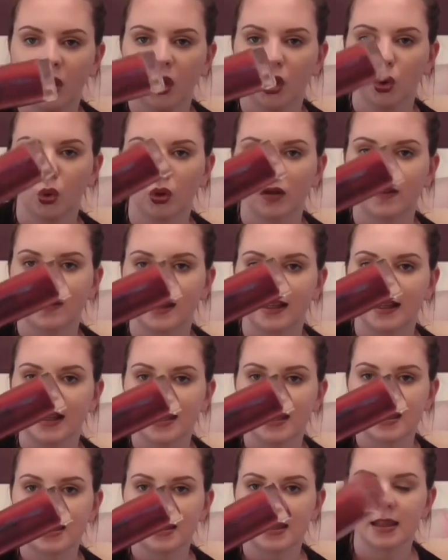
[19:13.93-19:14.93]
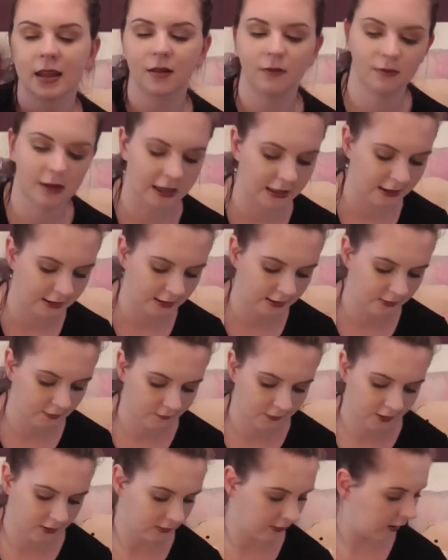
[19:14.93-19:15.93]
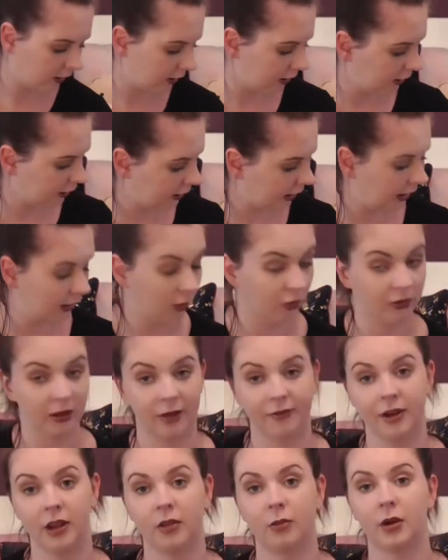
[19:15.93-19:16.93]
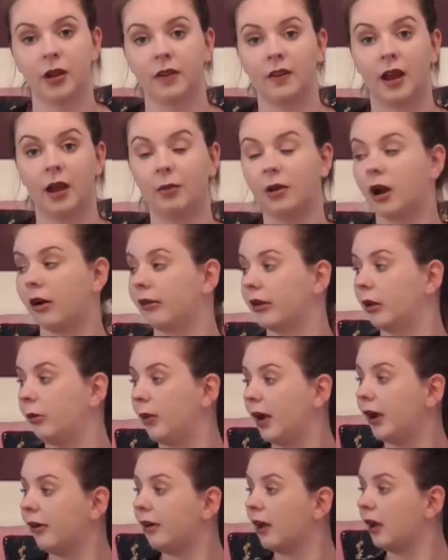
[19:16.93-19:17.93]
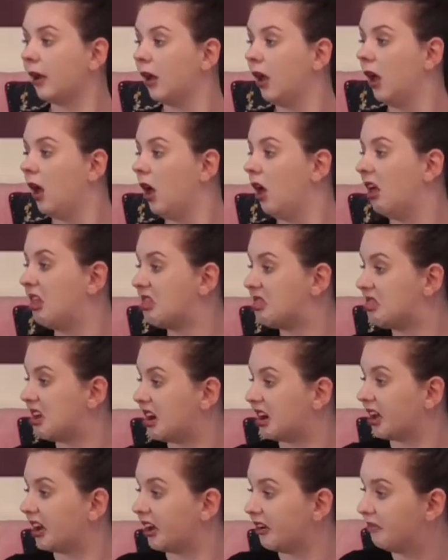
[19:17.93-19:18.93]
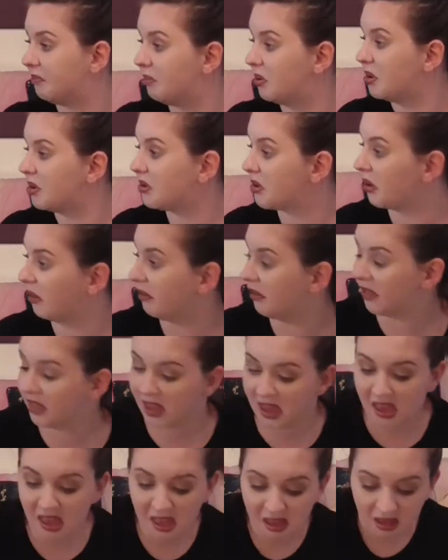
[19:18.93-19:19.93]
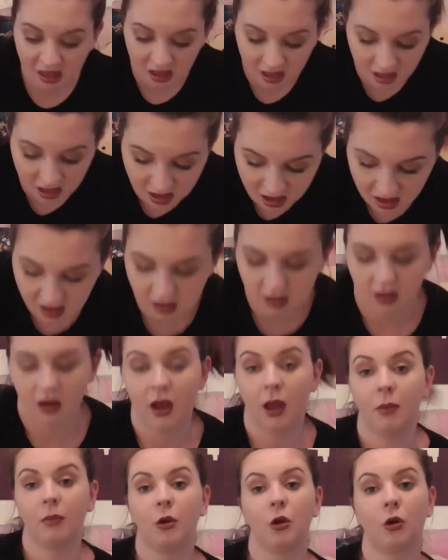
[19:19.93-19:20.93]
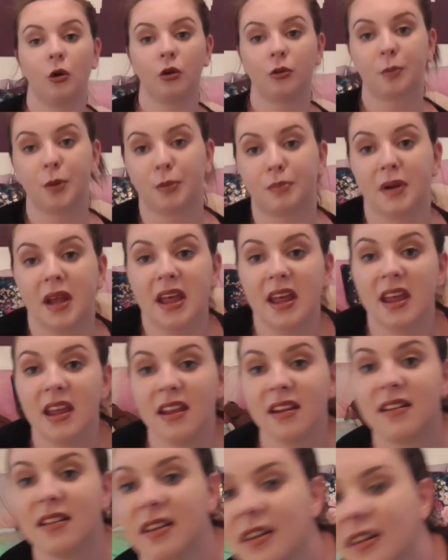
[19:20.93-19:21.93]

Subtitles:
Looks like this. Very nice, very dark. I also have another one that I'm currently wearing that I've put over there. I'm not prepared.